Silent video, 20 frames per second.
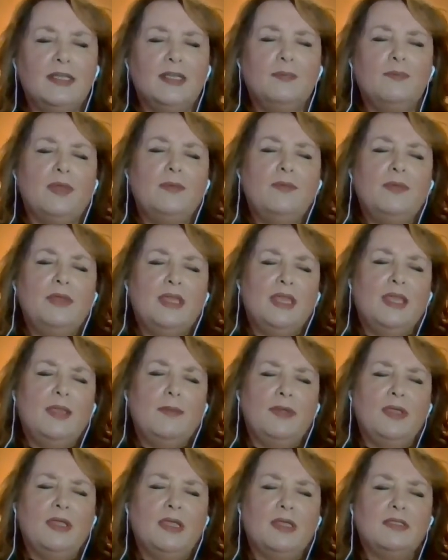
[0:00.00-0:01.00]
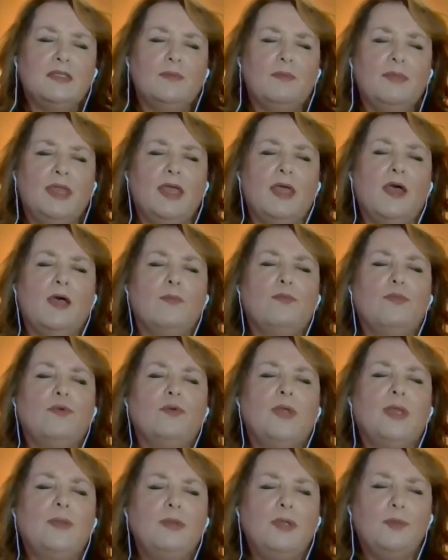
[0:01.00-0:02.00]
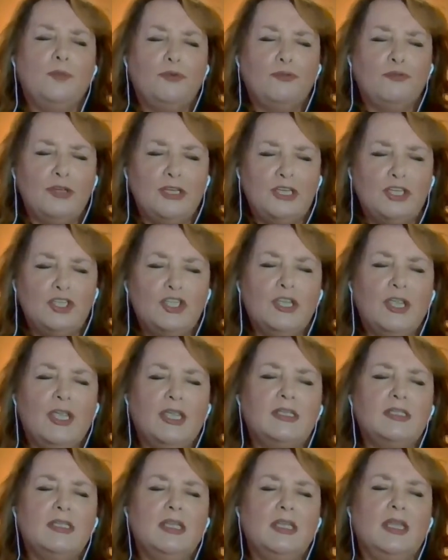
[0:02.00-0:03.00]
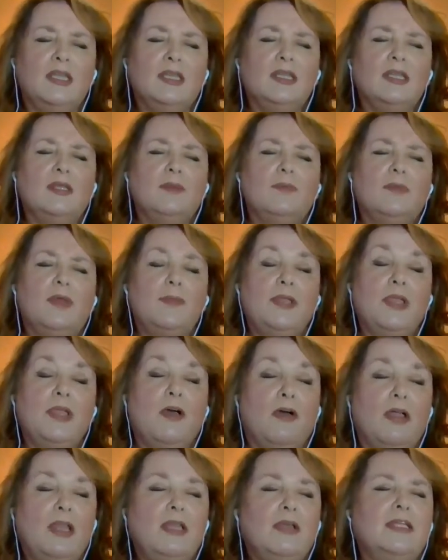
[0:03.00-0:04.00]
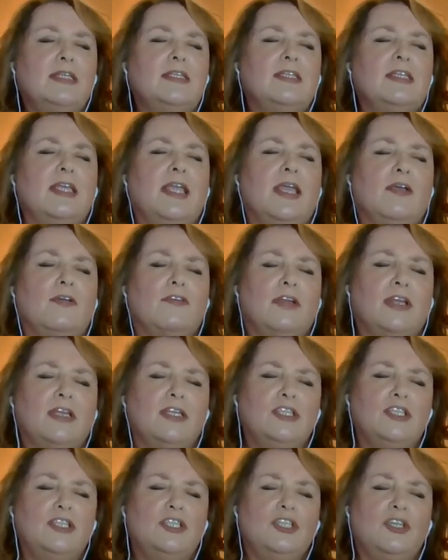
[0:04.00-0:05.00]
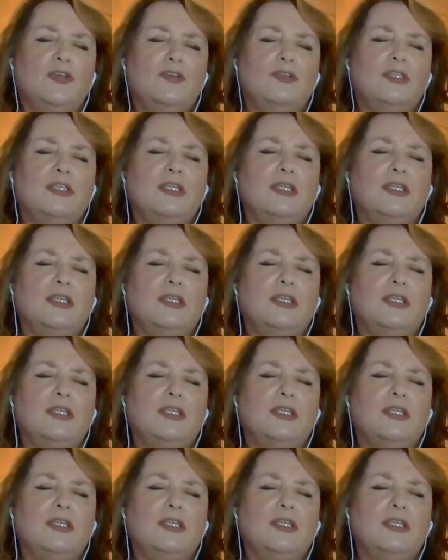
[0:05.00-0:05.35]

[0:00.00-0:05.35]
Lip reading: Maybe keeping us a bit humble, maybe appreciating, maybe highlighting our gratitude.